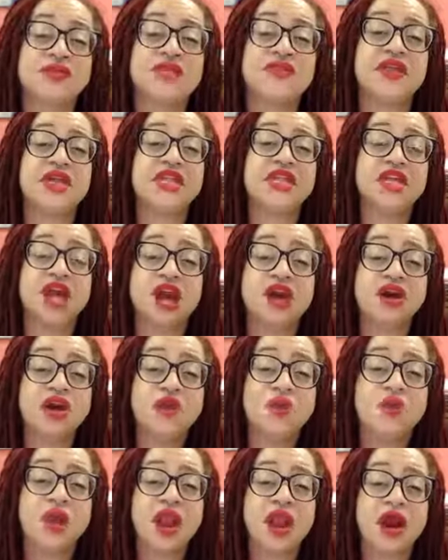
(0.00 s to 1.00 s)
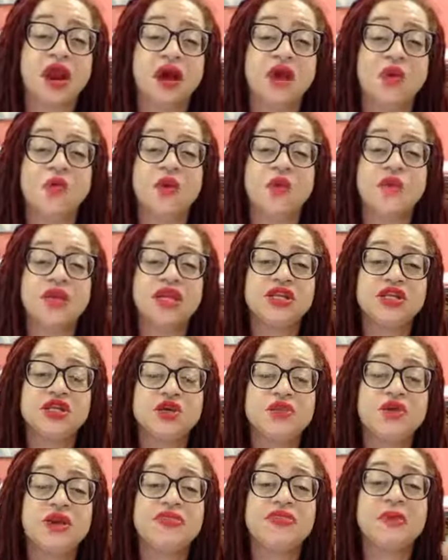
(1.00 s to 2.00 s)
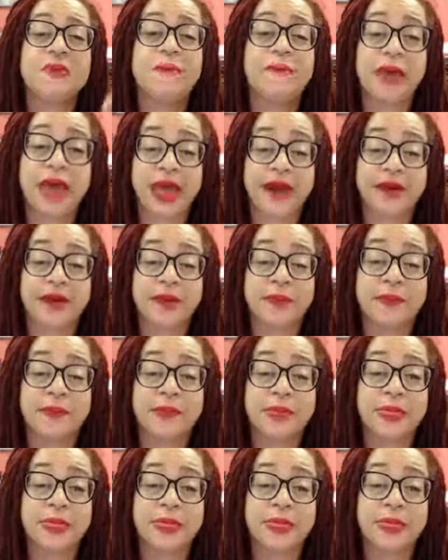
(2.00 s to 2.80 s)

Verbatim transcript: And the younger we are when we do it, the better.